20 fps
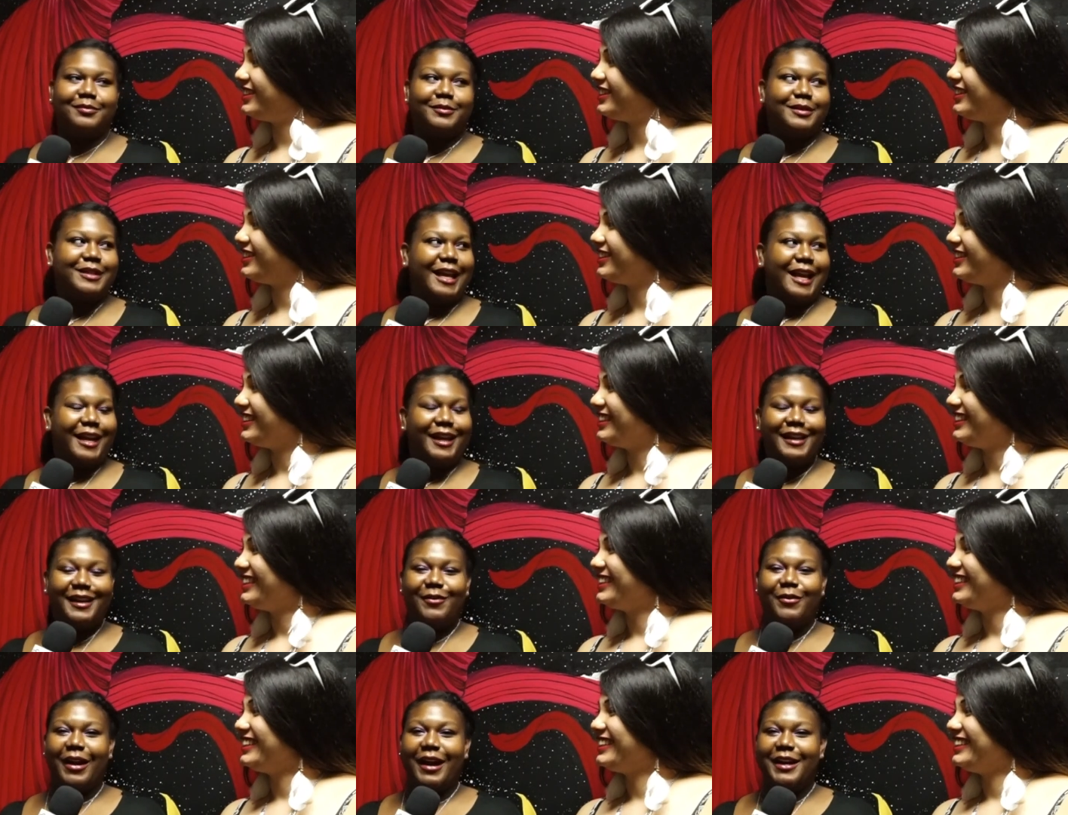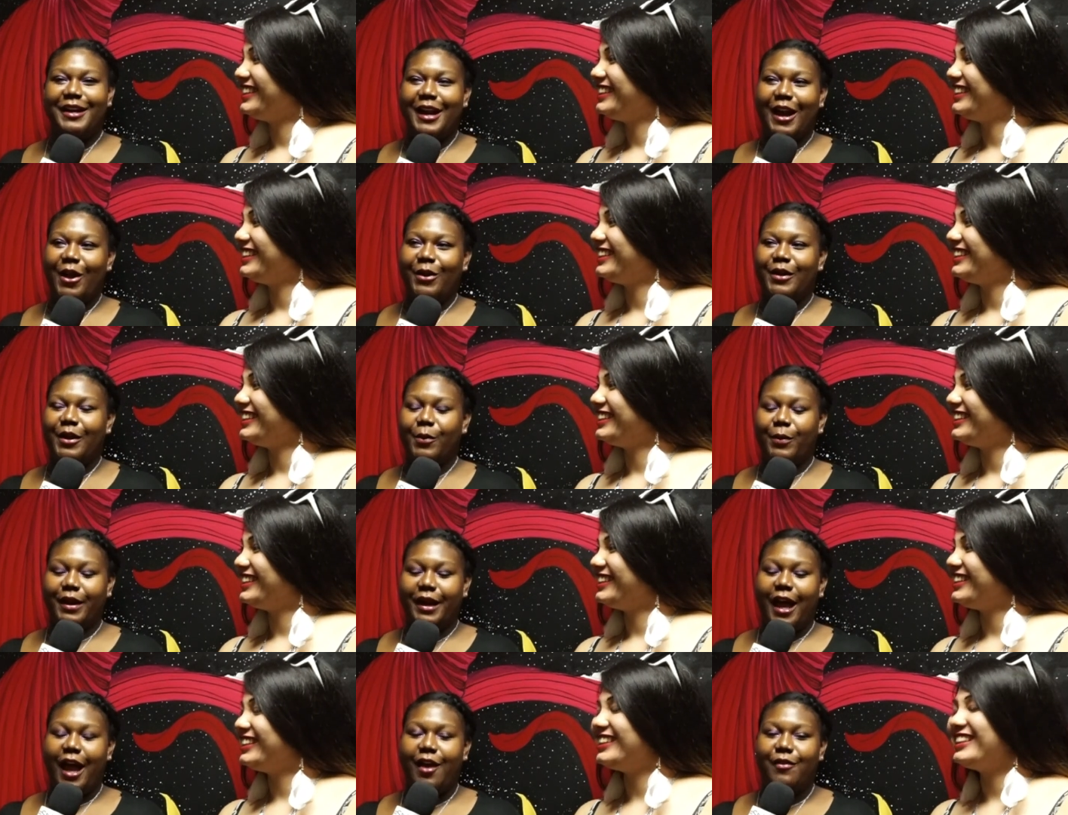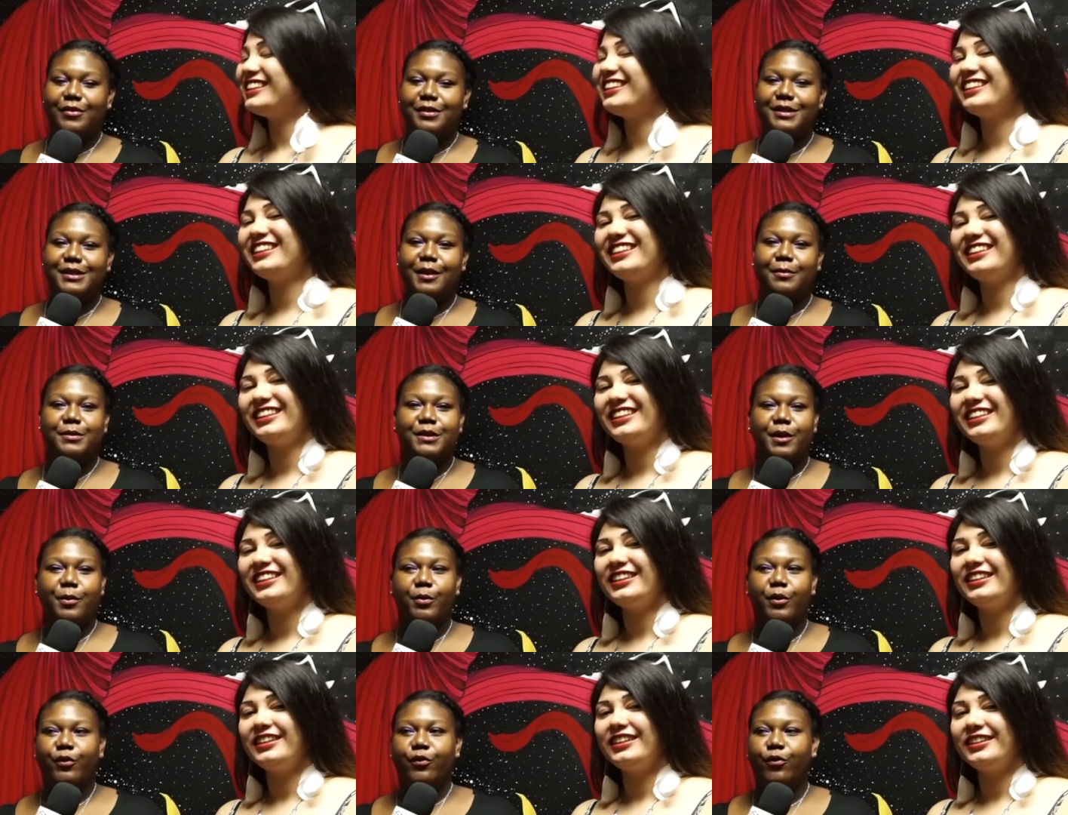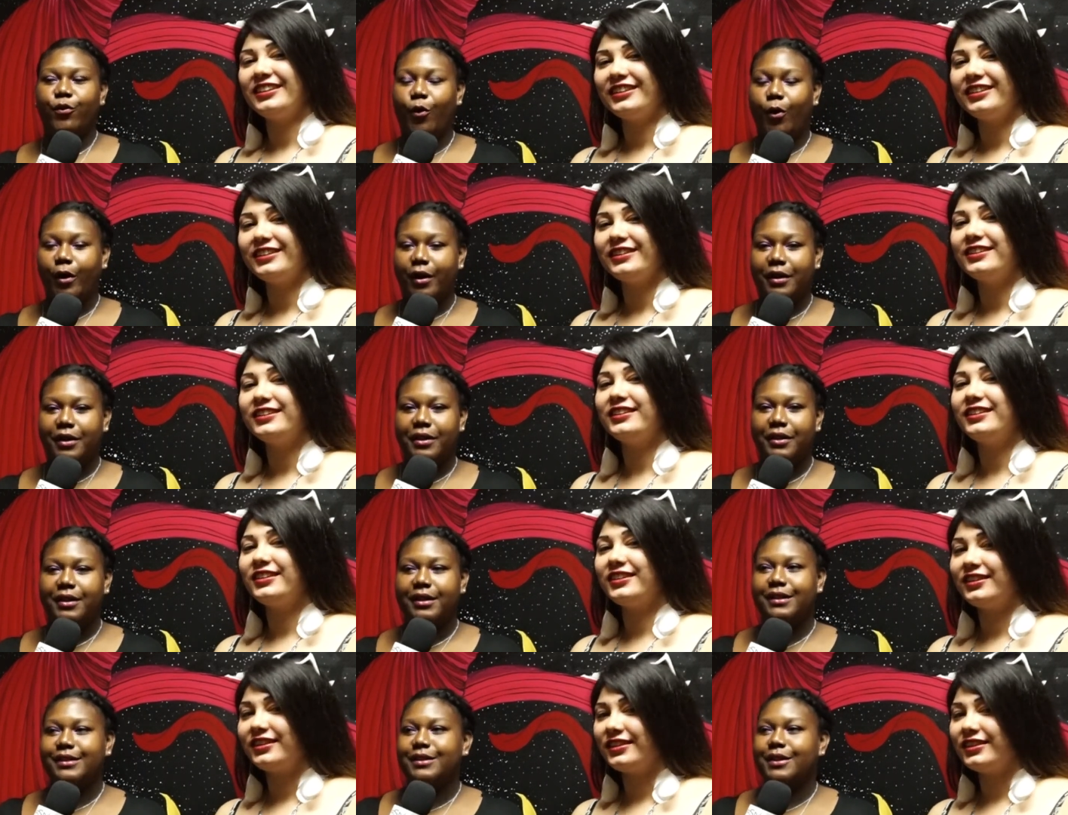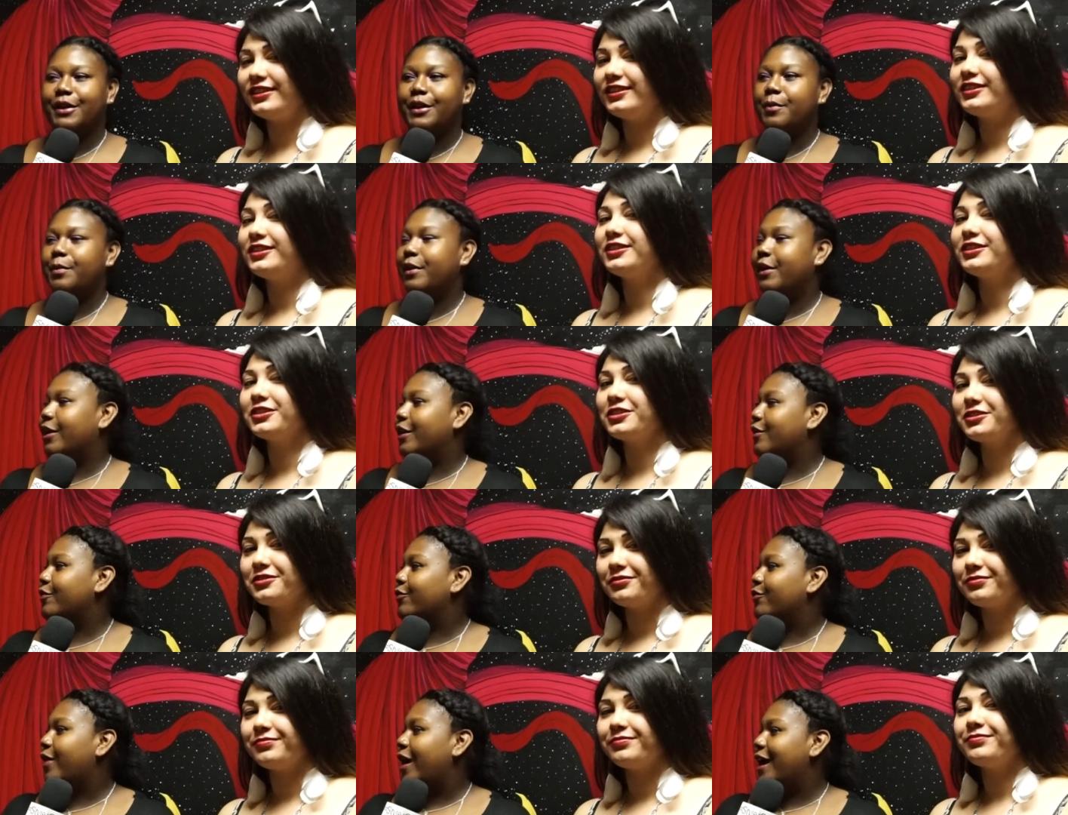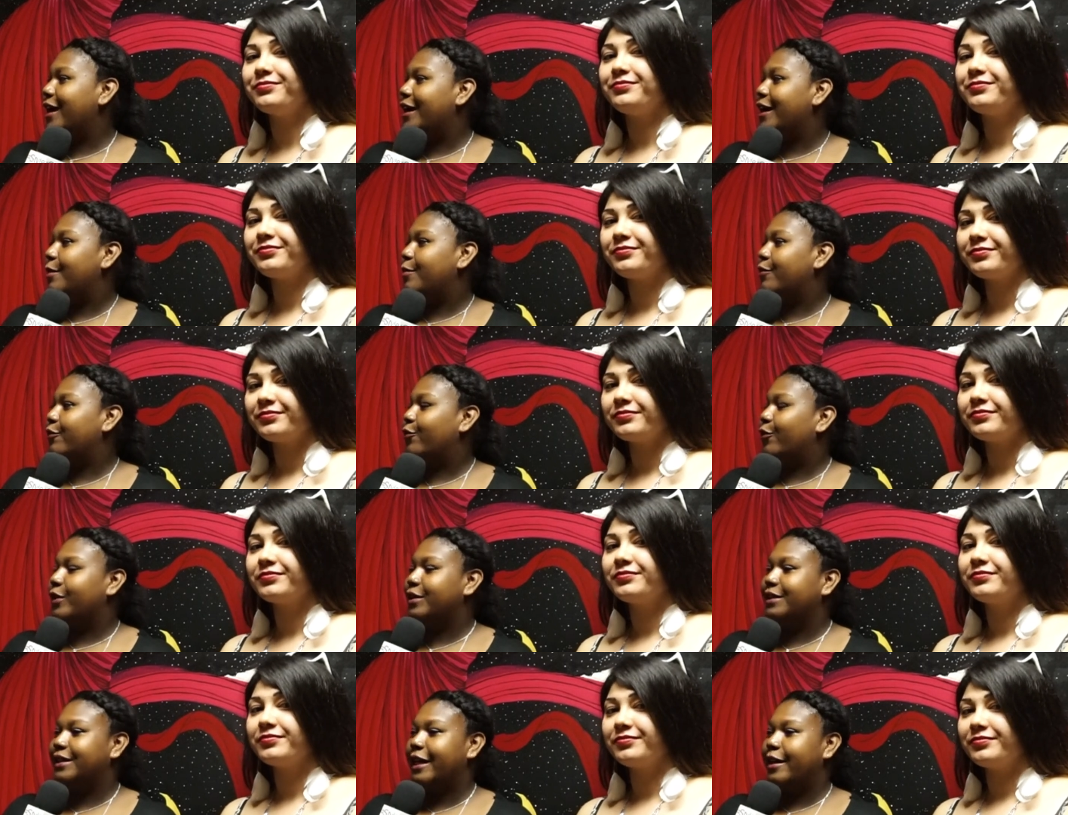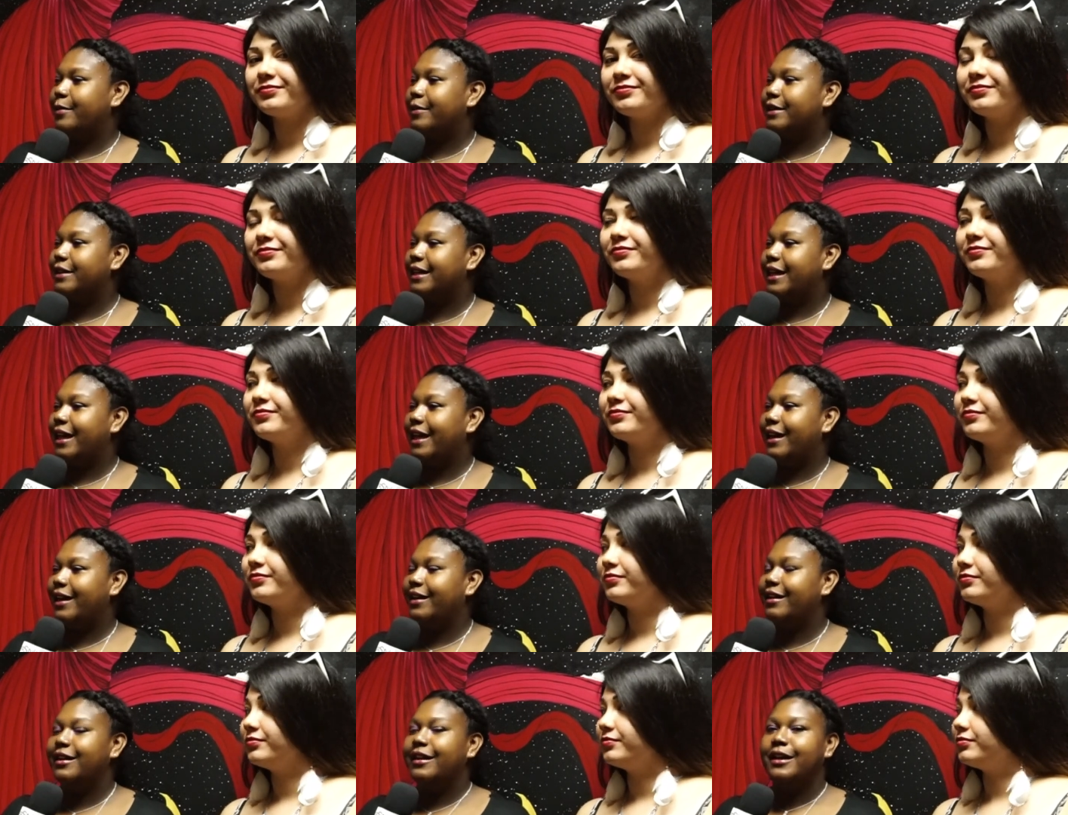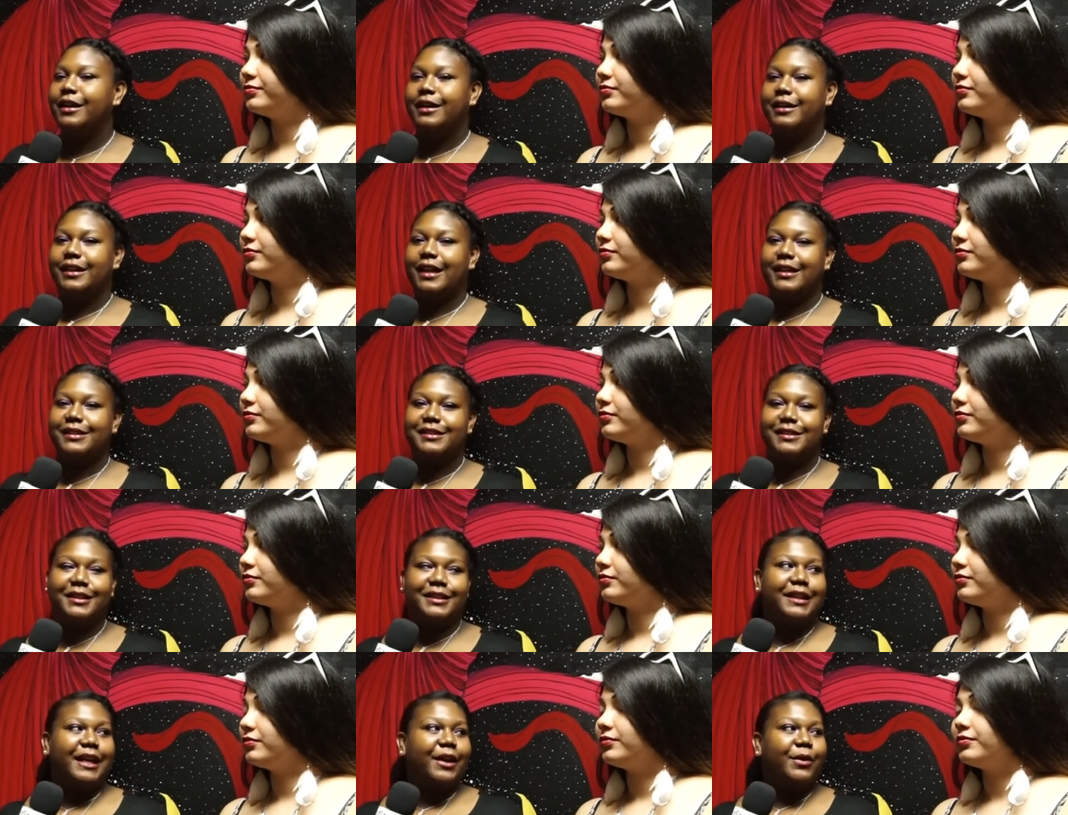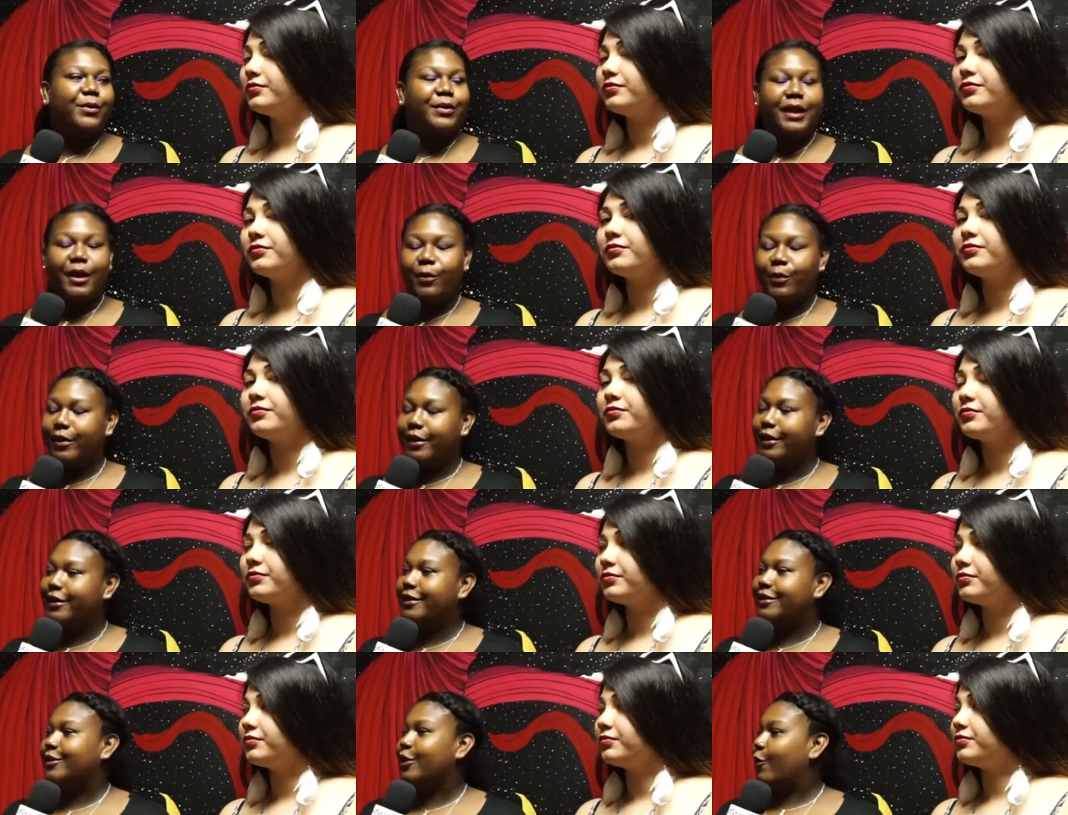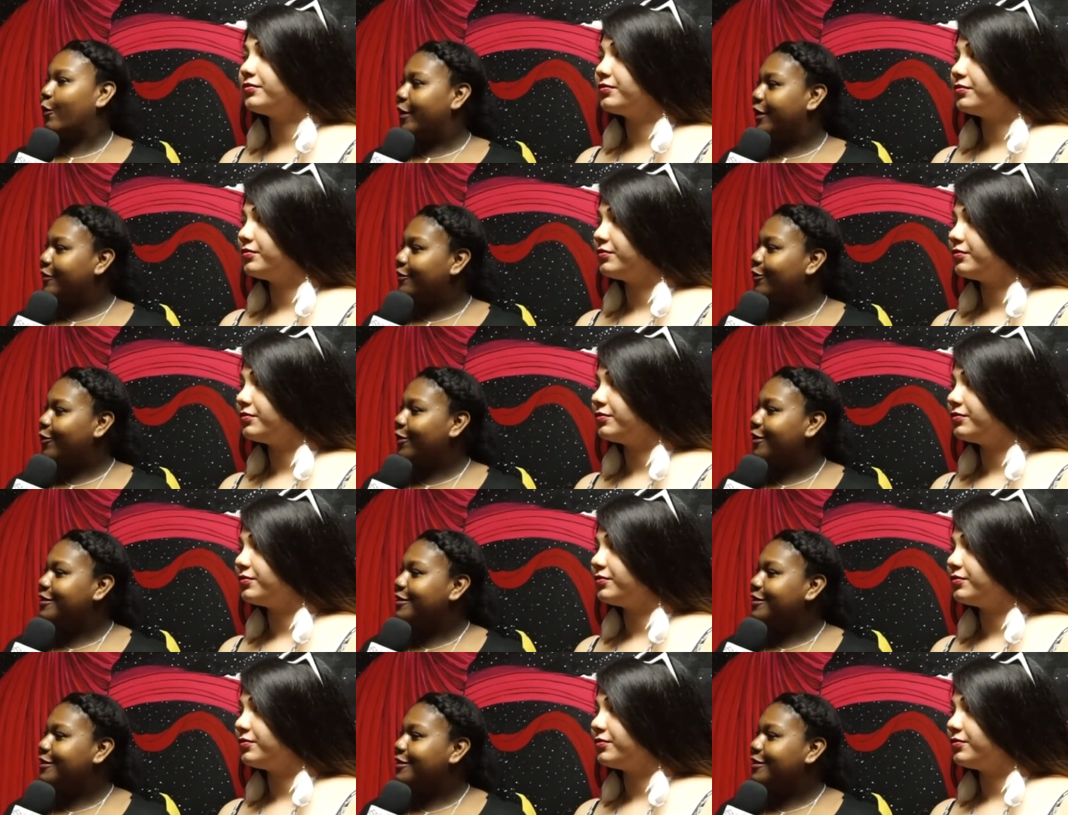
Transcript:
Speaker 1: date right now that we have is September 4th. It's going to be on a Friday before Labor Day. That's the date that we're going for.